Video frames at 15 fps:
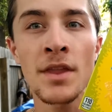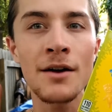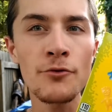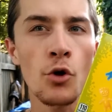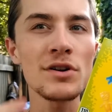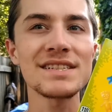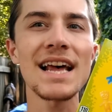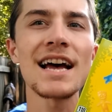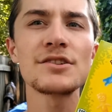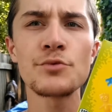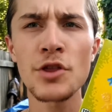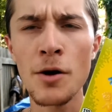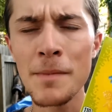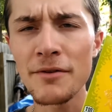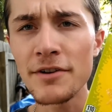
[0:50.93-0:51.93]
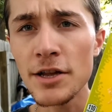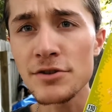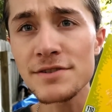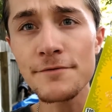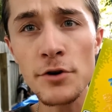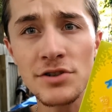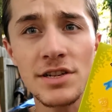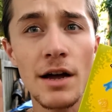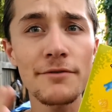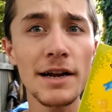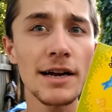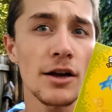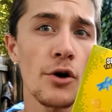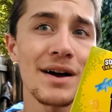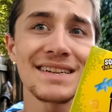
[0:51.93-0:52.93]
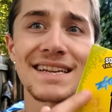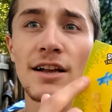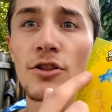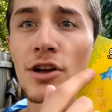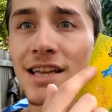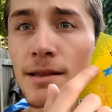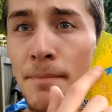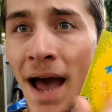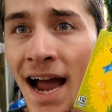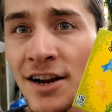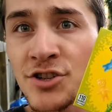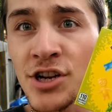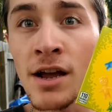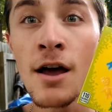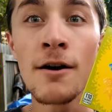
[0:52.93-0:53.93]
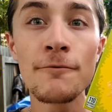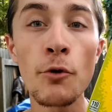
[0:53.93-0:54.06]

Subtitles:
Of course, as with all my videos, first off, I gotta go ahead and take a look at the packaging